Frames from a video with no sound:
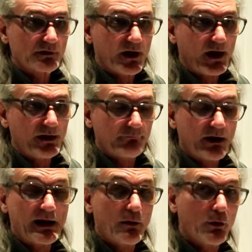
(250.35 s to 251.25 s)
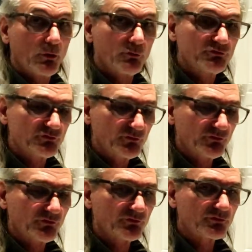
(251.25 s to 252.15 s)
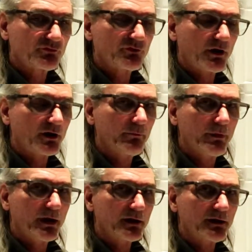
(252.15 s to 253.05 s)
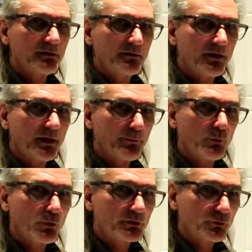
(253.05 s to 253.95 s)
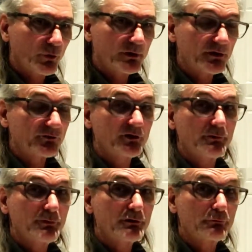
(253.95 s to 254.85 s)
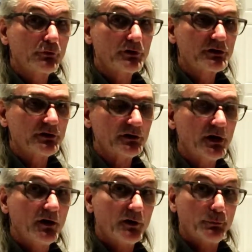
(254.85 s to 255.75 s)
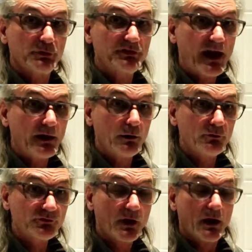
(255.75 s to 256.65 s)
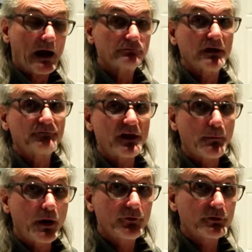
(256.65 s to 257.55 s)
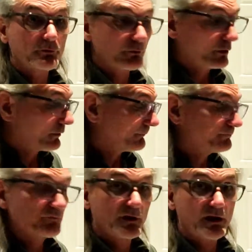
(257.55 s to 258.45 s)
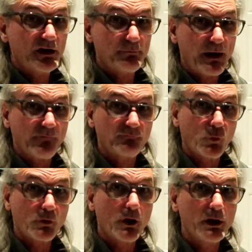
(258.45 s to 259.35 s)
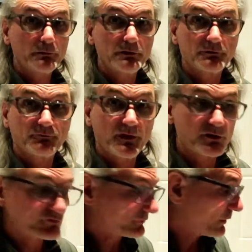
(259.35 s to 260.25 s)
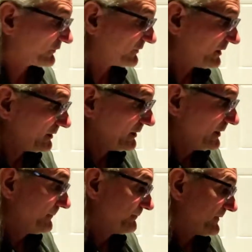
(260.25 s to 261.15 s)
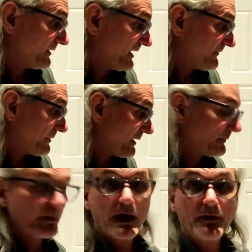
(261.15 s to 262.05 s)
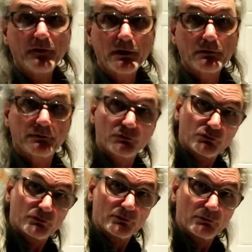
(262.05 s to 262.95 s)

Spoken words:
And right now all those juices are sucking back into that pork loin. That's going to be really good. The potatoes, I've left them on the grill at about 400 to finish roasting, and they've probably been on there